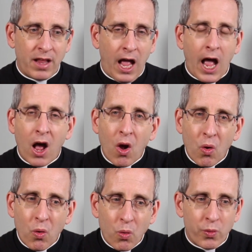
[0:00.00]

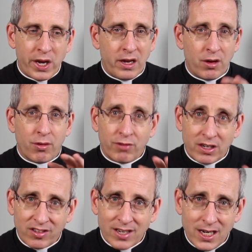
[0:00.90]
how we
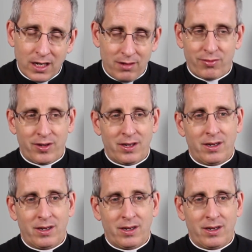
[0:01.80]
receive.